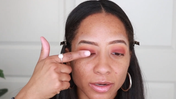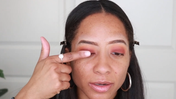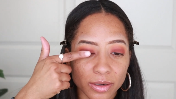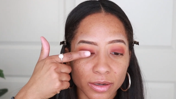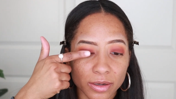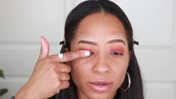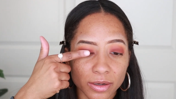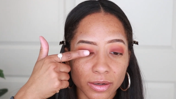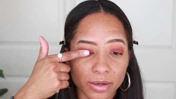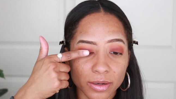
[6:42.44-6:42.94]

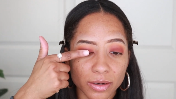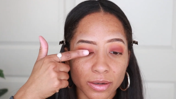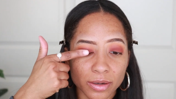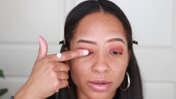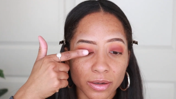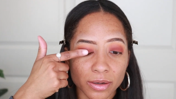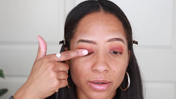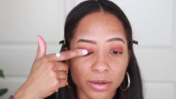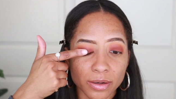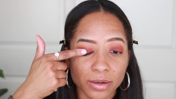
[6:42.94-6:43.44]

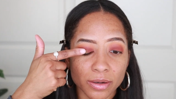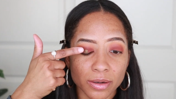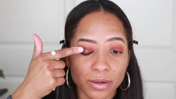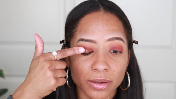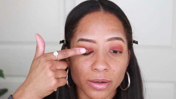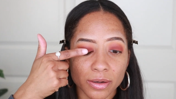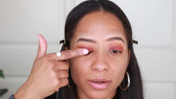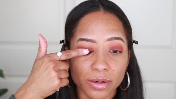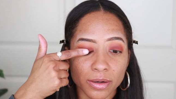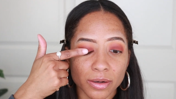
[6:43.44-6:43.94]

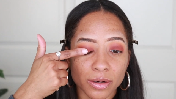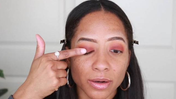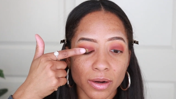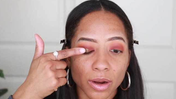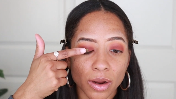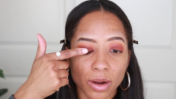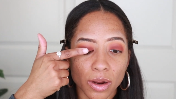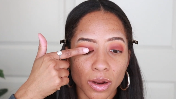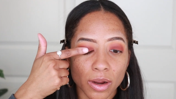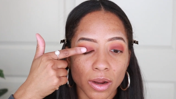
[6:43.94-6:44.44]

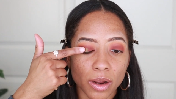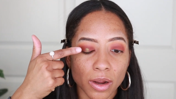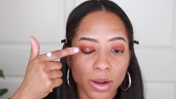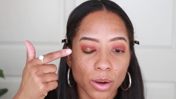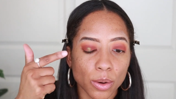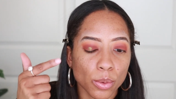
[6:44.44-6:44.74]
(no one is talking)